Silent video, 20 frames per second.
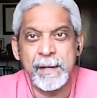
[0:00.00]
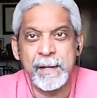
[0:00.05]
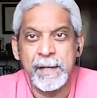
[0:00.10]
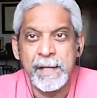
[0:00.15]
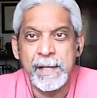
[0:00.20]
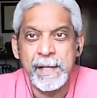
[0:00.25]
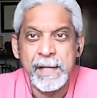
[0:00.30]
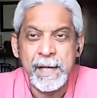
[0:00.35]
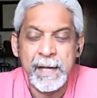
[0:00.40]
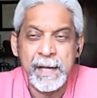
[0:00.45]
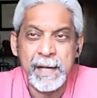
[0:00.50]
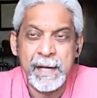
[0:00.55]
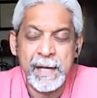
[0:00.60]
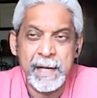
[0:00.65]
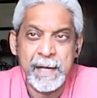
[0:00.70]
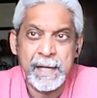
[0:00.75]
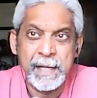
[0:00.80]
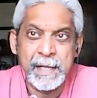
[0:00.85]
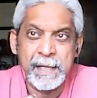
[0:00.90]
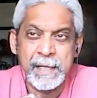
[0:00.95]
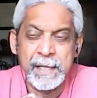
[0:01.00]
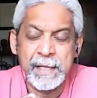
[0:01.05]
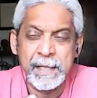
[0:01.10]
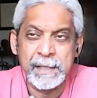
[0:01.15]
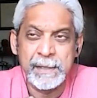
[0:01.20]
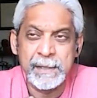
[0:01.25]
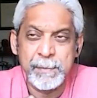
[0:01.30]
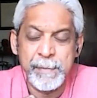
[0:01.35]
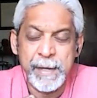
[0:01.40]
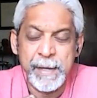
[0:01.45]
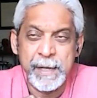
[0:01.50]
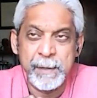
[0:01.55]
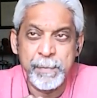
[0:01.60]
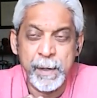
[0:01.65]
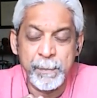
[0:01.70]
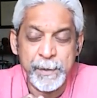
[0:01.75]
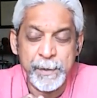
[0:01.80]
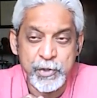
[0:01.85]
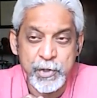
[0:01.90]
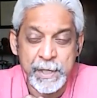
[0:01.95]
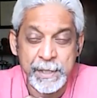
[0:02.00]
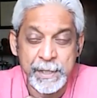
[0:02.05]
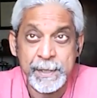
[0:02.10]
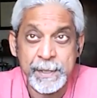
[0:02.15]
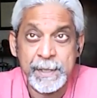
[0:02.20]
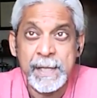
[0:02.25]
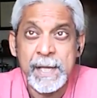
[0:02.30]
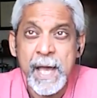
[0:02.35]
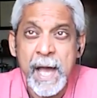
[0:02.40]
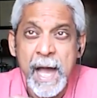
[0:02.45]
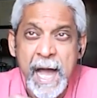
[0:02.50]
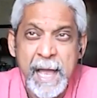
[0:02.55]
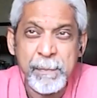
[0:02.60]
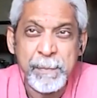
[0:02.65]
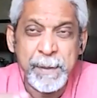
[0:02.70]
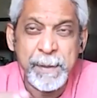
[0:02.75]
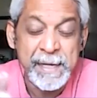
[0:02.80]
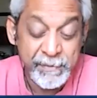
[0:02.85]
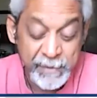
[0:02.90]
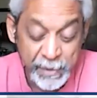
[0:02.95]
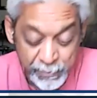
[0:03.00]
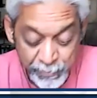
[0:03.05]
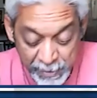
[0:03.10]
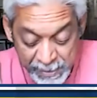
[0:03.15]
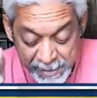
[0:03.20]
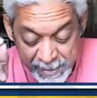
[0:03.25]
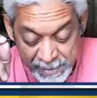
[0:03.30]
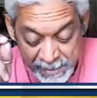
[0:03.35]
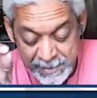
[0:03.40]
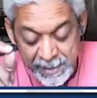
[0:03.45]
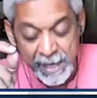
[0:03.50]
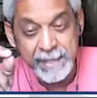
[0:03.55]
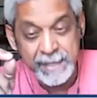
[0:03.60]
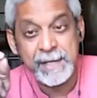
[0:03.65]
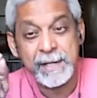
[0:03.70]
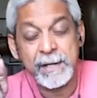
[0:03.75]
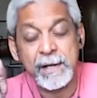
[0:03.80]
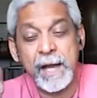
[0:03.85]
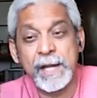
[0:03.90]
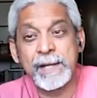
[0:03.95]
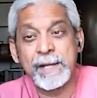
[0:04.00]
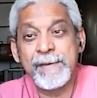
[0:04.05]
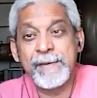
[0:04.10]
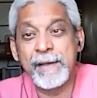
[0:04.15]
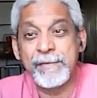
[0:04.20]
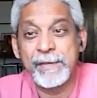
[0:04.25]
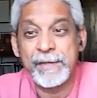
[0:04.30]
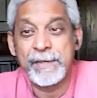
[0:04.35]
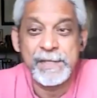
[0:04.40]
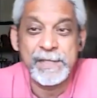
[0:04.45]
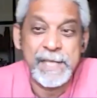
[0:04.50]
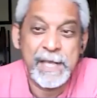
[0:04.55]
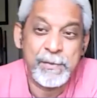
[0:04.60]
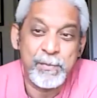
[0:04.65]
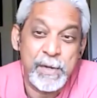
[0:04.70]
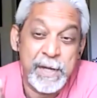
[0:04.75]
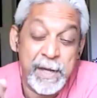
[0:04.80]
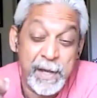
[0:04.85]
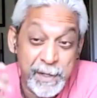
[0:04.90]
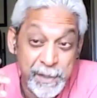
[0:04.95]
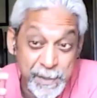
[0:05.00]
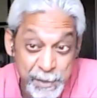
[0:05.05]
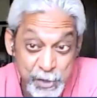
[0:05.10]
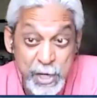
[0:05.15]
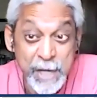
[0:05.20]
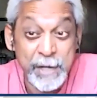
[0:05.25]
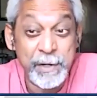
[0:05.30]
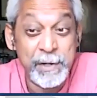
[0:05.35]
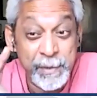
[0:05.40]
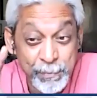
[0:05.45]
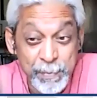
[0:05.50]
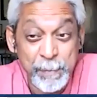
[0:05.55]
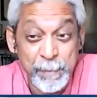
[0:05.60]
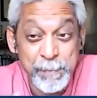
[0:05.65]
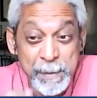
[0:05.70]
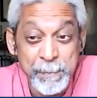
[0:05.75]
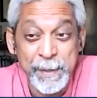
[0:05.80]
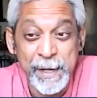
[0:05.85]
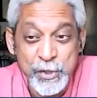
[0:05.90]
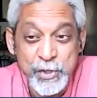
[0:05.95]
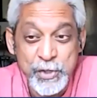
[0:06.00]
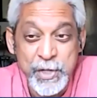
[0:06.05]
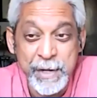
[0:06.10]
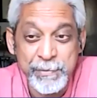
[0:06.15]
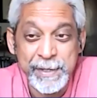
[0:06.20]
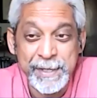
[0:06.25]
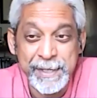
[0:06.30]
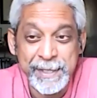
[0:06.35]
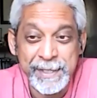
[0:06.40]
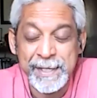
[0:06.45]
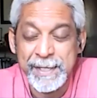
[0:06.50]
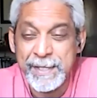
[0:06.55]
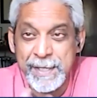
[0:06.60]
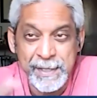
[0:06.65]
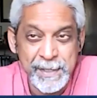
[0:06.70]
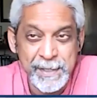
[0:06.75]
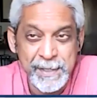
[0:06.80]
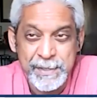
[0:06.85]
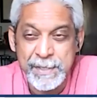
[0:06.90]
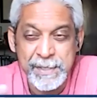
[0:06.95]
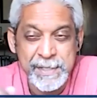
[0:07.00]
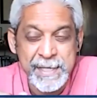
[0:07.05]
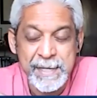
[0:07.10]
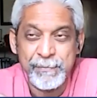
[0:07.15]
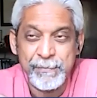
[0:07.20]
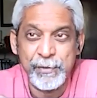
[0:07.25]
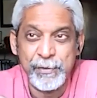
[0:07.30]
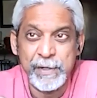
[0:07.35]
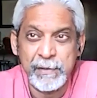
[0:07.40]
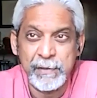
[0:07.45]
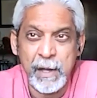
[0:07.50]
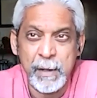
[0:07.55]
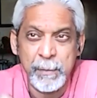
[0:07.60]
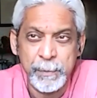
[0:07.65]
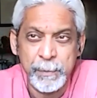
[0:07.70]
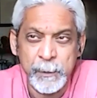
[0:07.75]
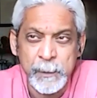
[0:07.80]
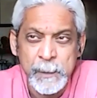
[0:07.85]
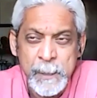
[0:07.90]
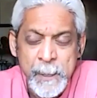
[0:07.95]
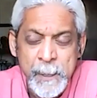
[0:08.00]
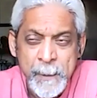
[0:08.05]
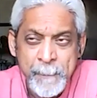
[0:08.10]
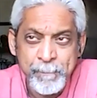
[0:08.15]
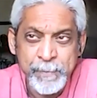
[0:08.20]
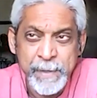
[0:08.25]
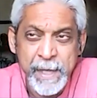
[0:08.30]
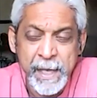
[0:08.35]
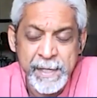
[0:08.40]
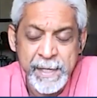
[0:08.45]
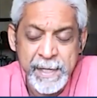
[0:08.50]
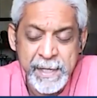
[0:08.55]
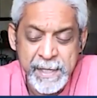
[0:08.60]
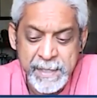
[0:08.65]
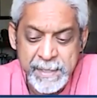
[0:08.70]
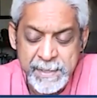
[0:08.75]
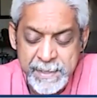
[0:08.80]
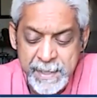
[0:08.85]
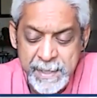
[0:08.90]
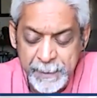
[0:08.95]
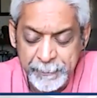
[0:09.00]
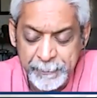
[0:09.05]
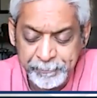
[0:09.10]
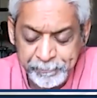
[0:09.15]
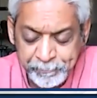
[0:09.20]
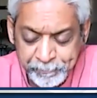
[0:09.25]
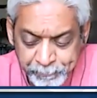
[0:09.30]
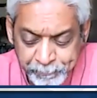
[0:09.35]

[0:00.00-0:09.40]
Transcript: a, a, a, the male perpetrator. I believe the really exciting kind of evidence that we are, gen- that people are generating in India. There's a team, for example, that is. Uh,